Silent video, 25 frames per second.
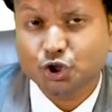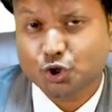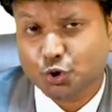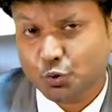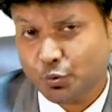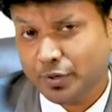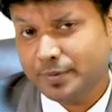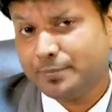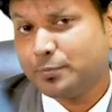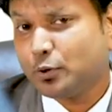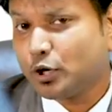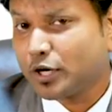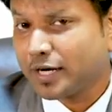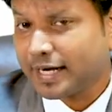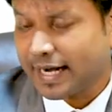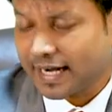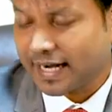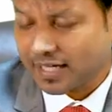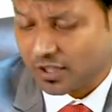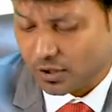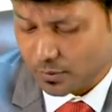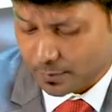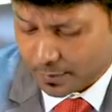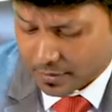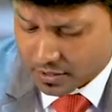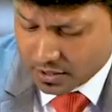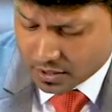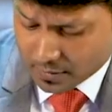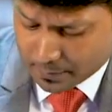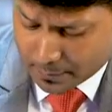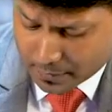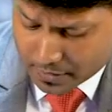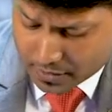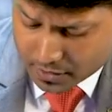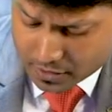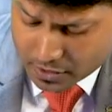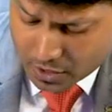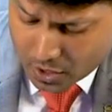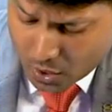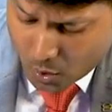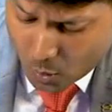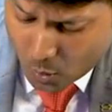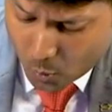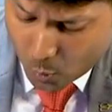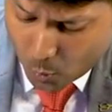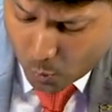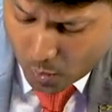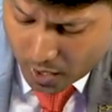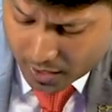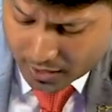two important active principles.
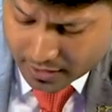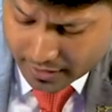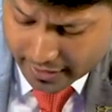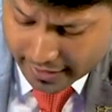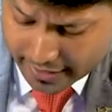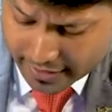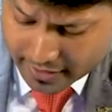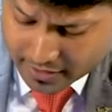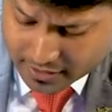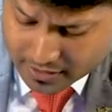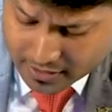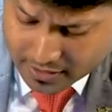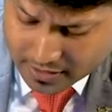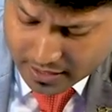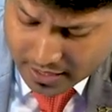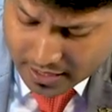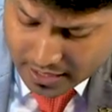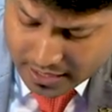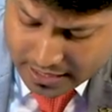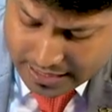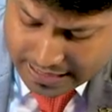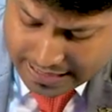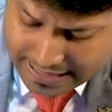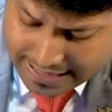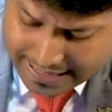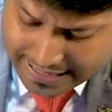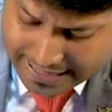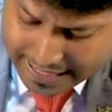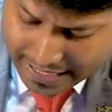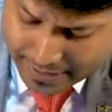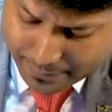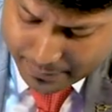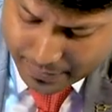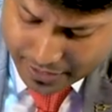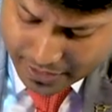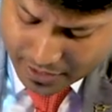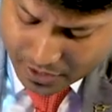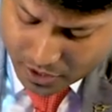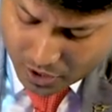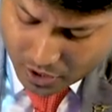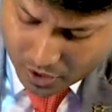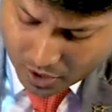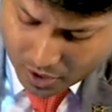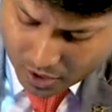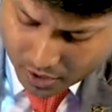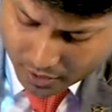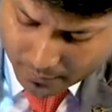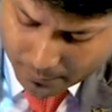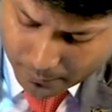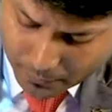One is
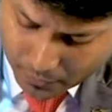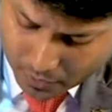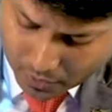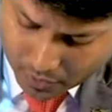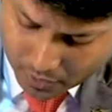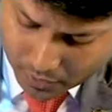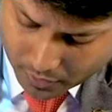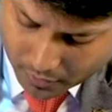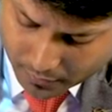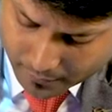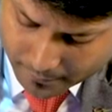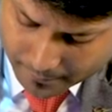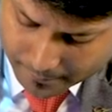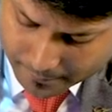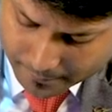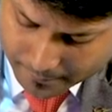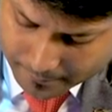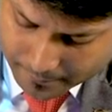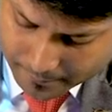semicarpol,